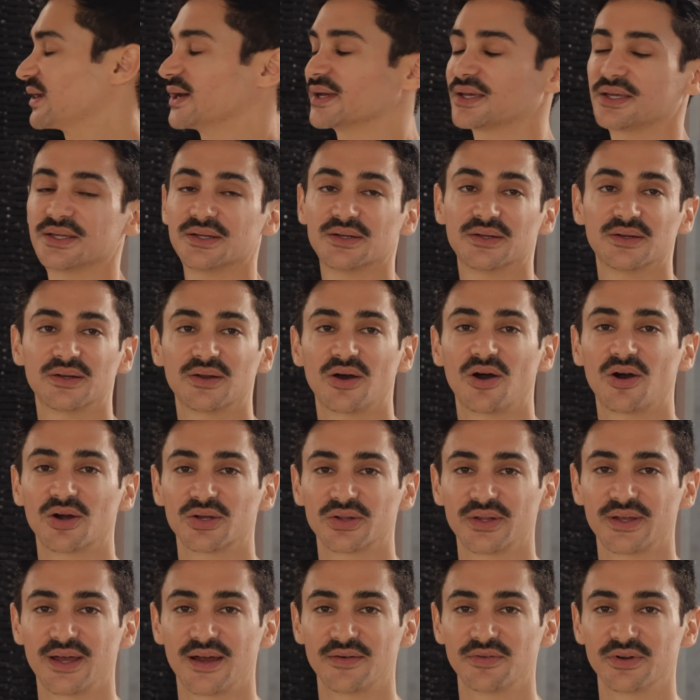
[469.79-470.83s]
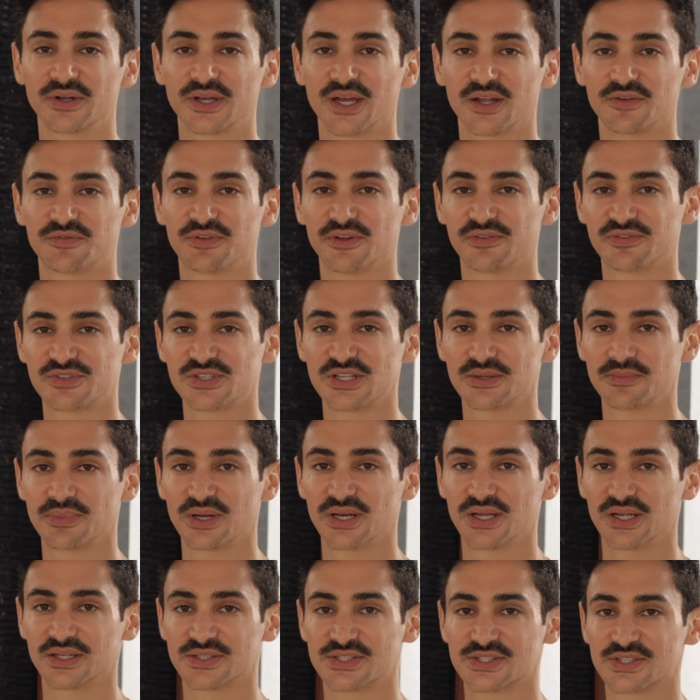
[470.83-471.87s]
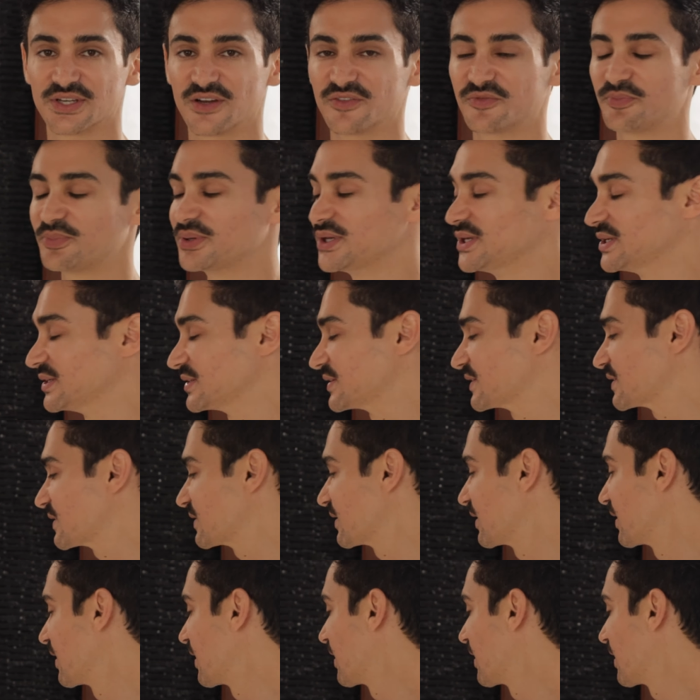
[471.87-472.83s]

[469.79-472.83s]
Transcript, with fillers: I can hardly ever get 15 minutes of peace